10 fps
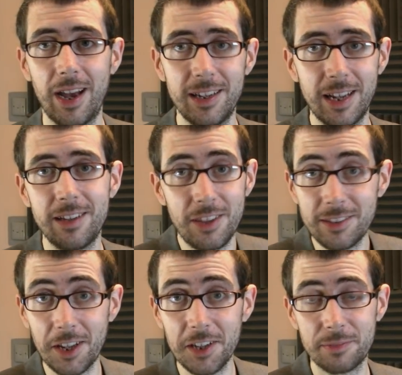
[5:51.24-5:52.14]
And, and
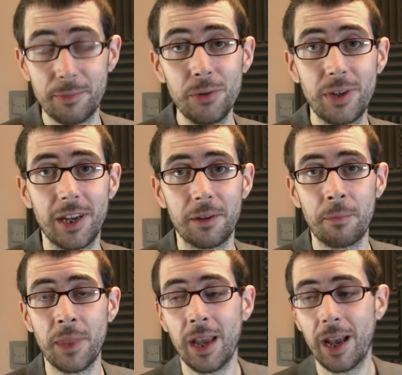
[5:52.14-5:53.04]
things like smoking.
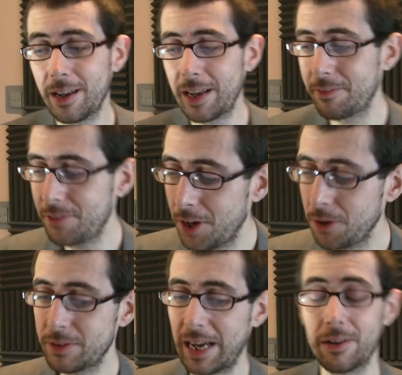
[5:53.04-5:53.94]
And I have
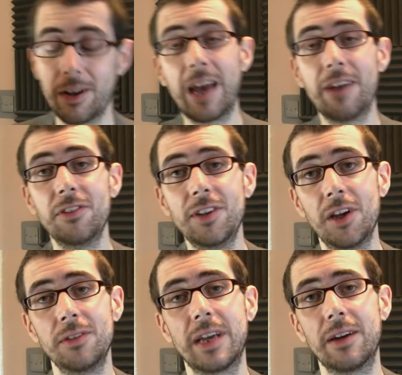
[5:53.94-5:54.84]
no doubt, I have
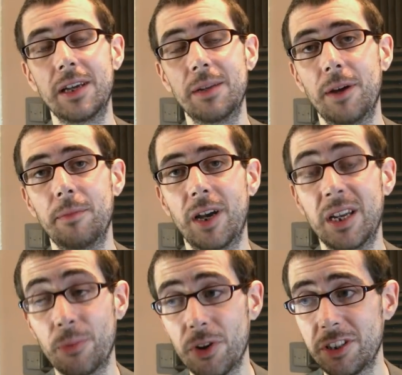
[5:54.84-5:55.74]
no doubt in my
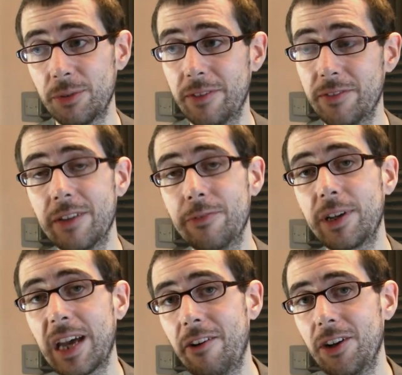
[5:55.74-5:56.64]
mind whatsoever that if we
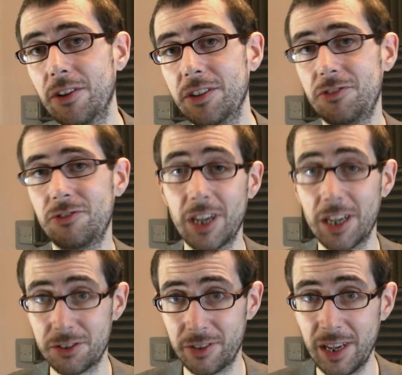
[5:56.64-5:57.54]
carry on this
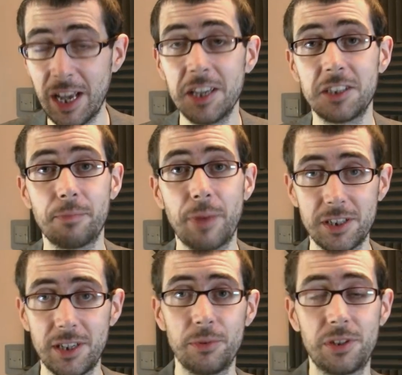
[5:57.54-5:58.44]
trajectory,
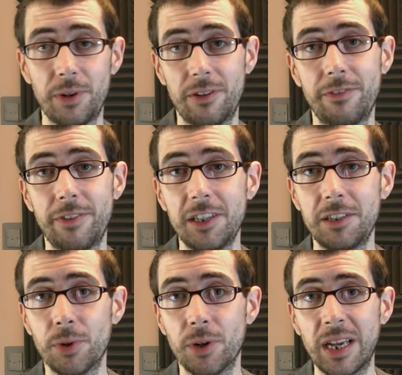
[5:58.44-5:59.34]
especially with Twitter and
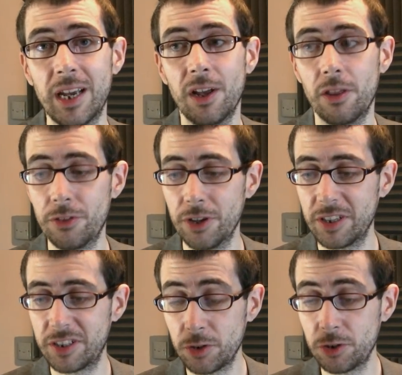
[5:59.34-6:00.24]
Facebook,
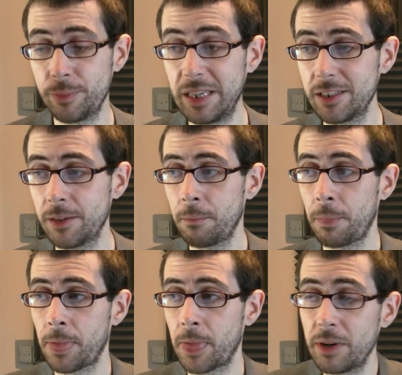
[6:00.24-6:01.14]
that social media
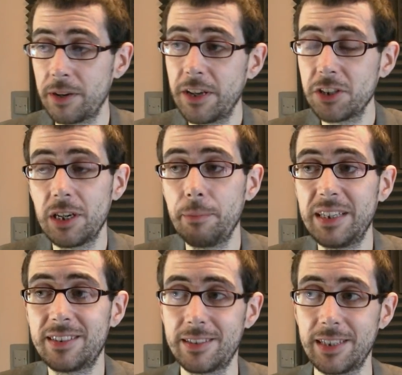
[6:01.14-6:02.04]
will eventually be
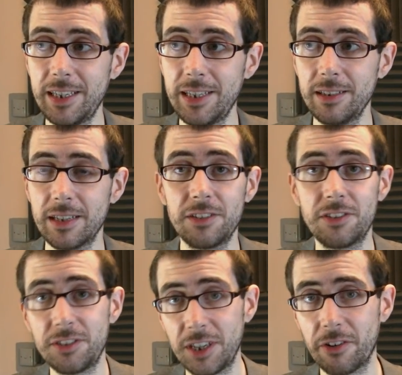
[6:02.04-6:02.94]
seen as
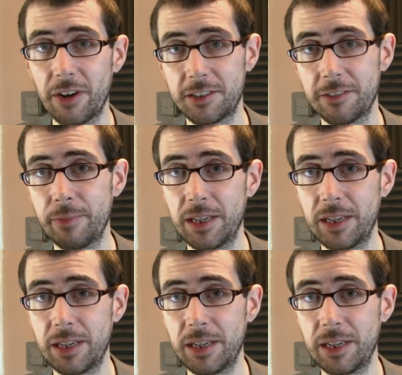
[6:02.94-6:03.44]
the cigarettes of